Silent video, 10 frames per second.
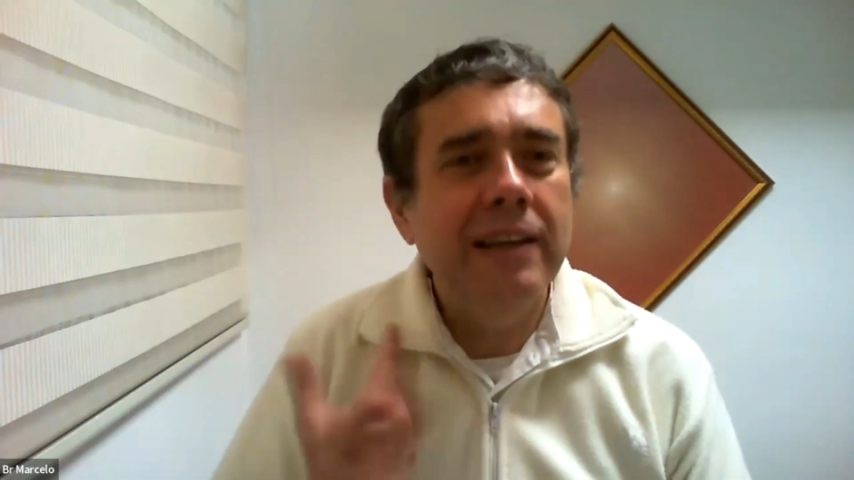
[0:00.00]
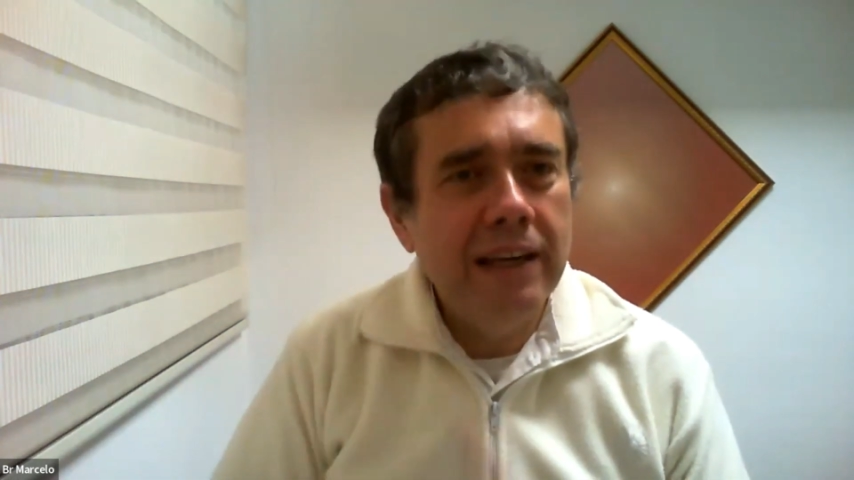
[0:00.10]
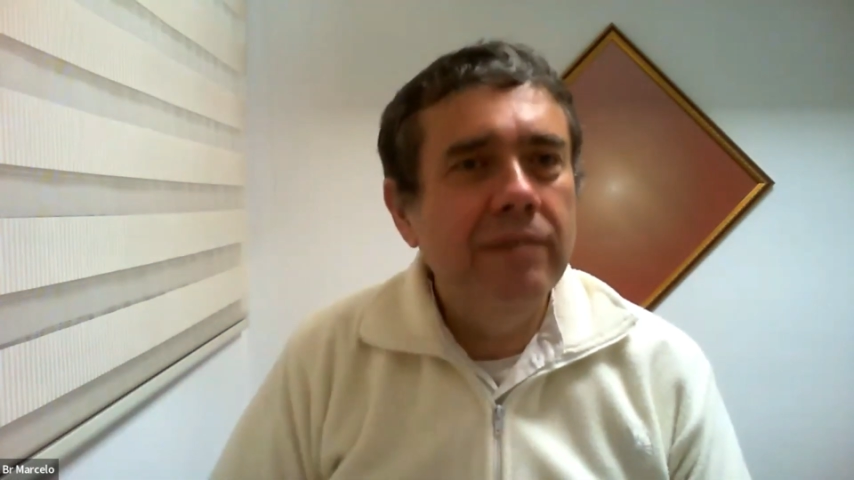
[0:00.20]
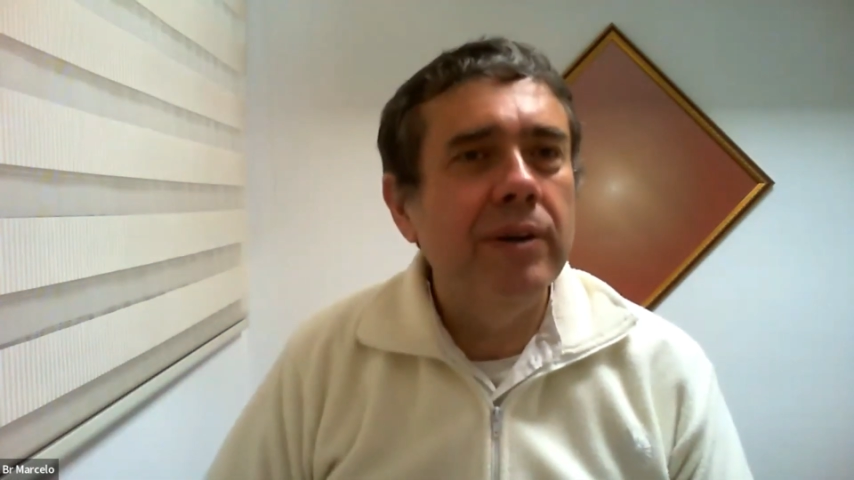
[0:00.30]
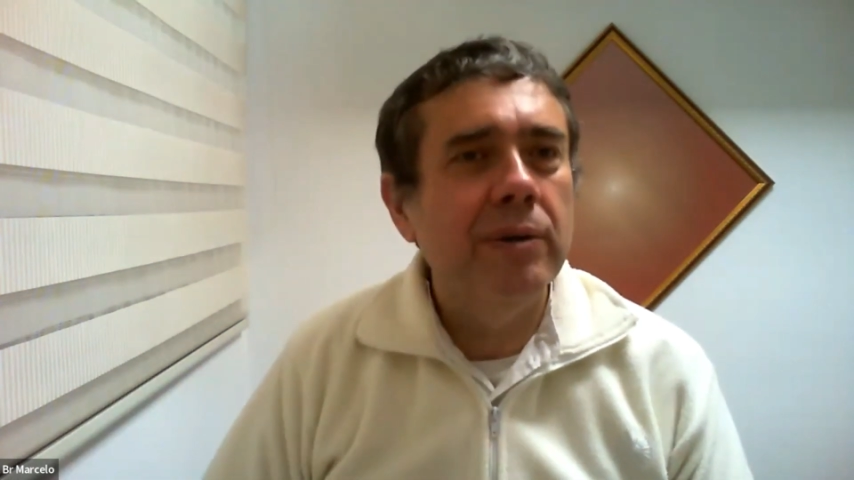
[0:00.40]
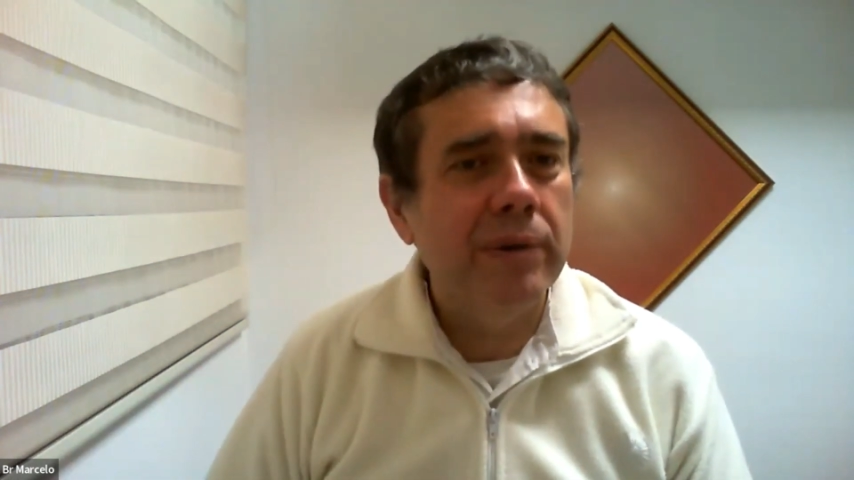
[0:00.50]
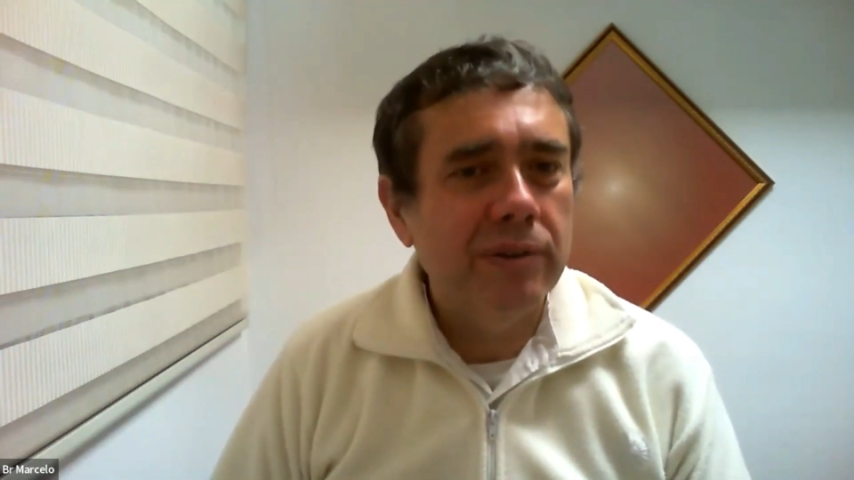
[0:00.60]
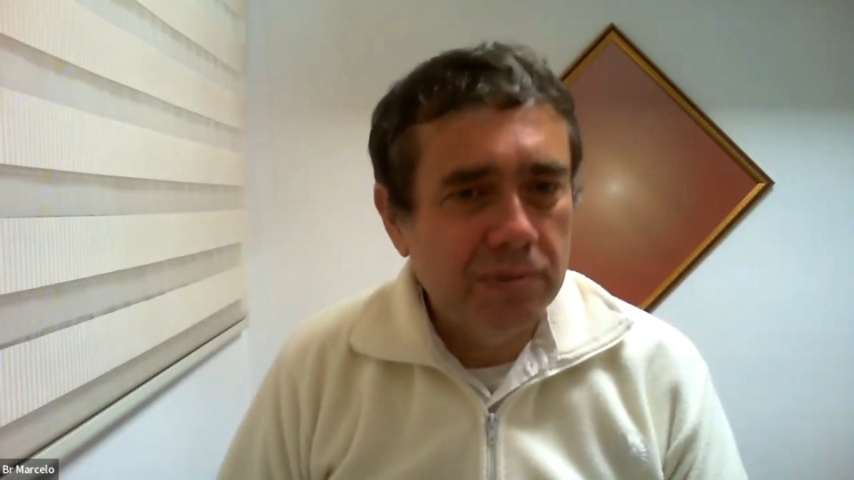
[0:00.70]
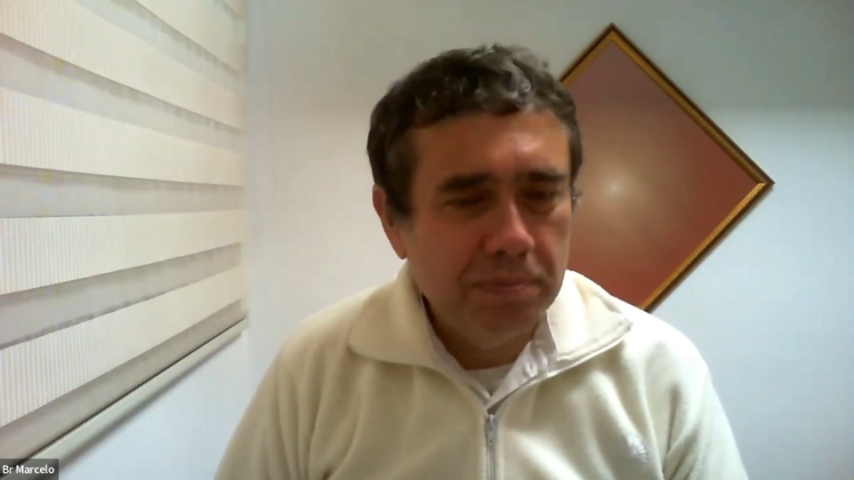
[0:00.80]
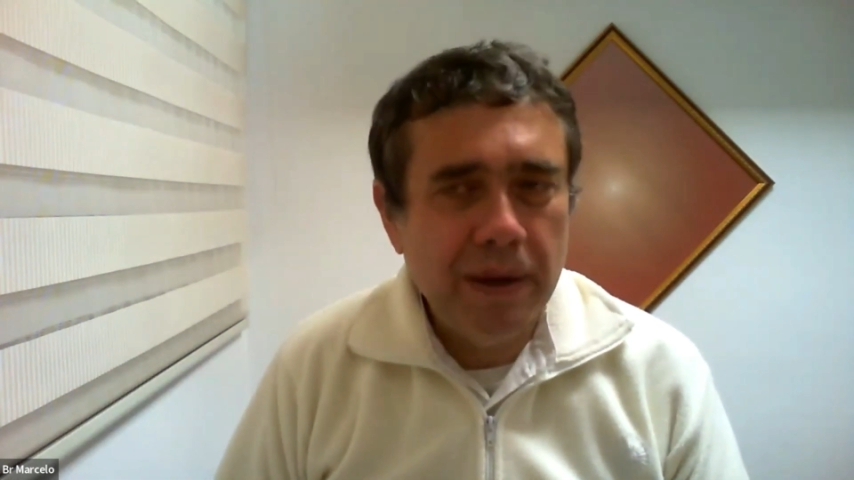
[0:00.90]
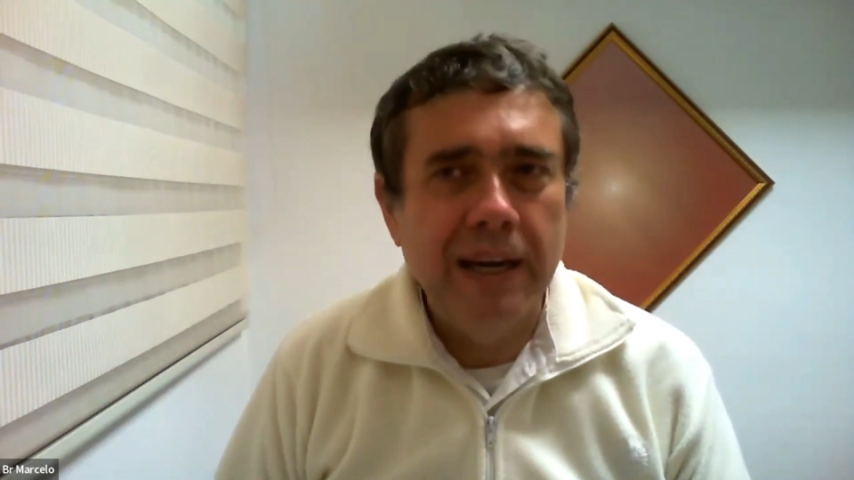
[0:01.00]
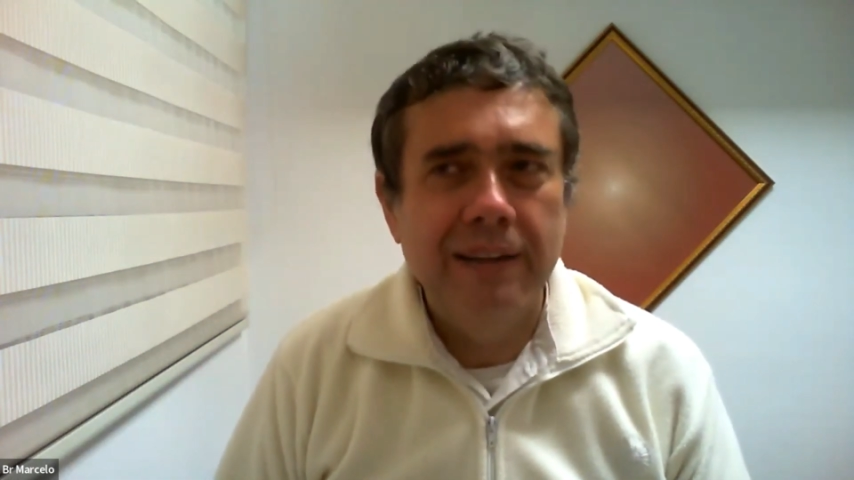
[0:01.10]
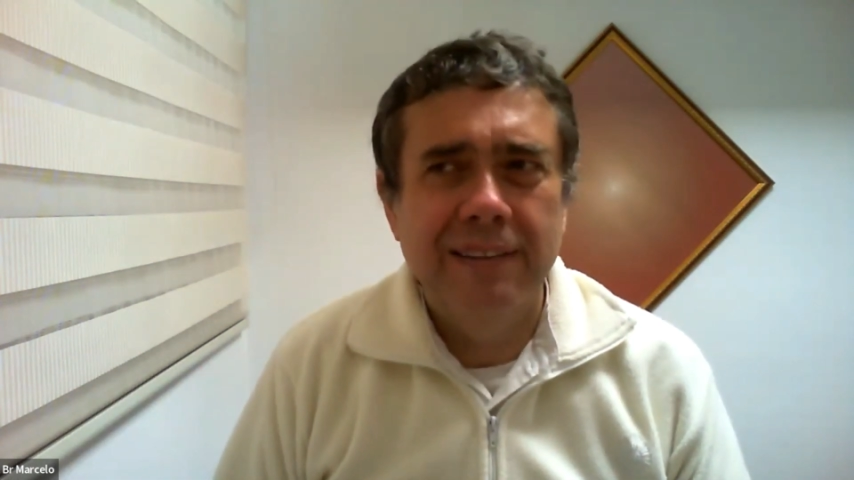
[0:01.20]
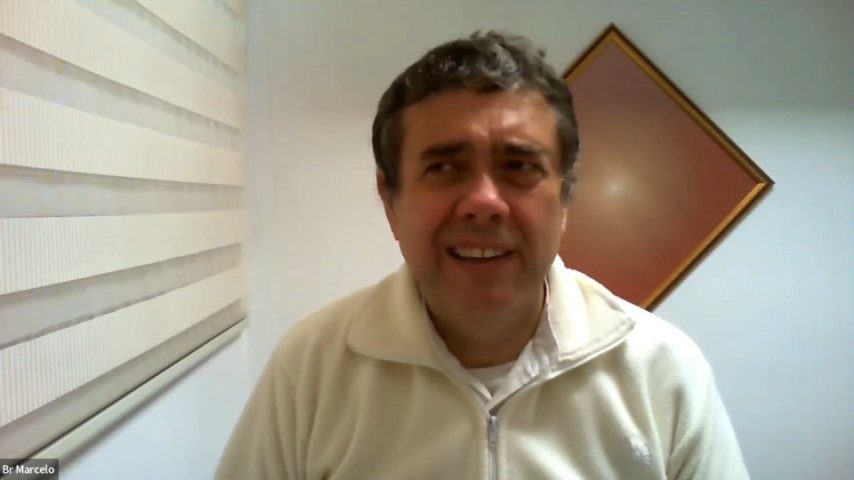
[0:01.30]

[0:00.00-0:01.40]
giving respect.